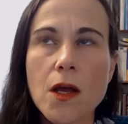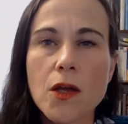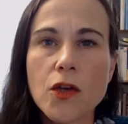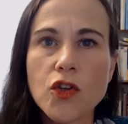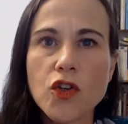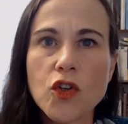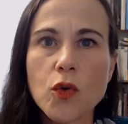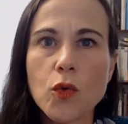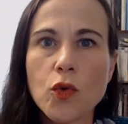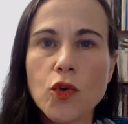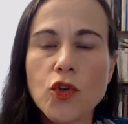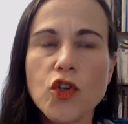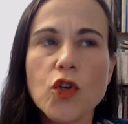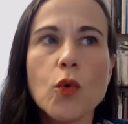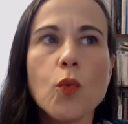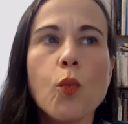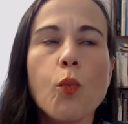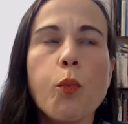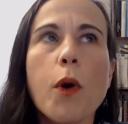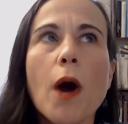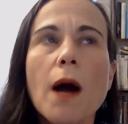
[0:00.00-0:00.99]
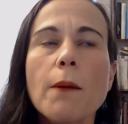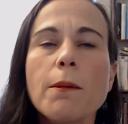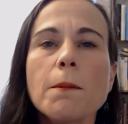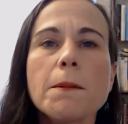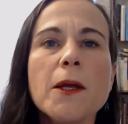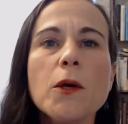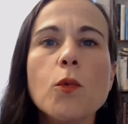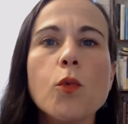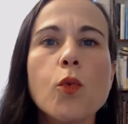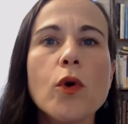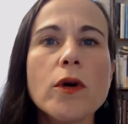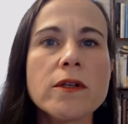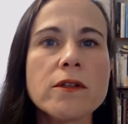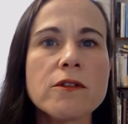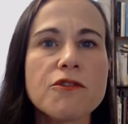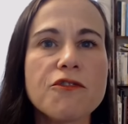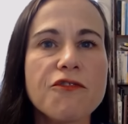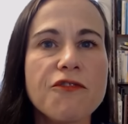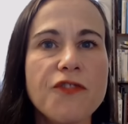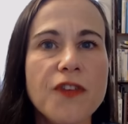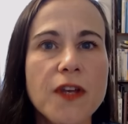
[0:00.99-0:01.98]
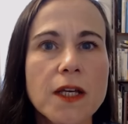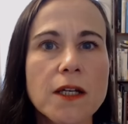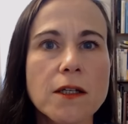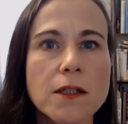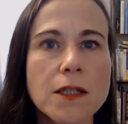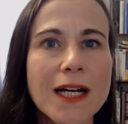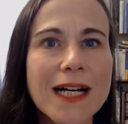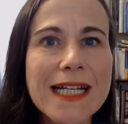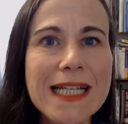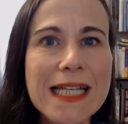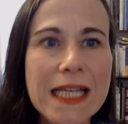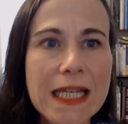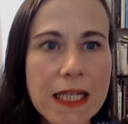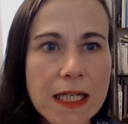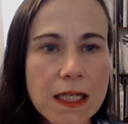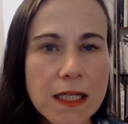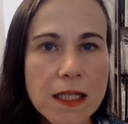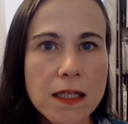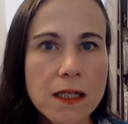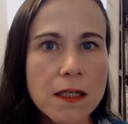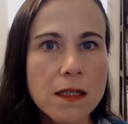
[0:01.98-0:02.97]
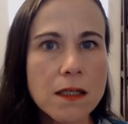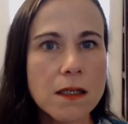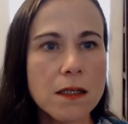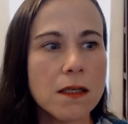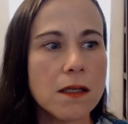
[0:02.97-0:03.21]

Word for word: you, you probably wouldn't feel a need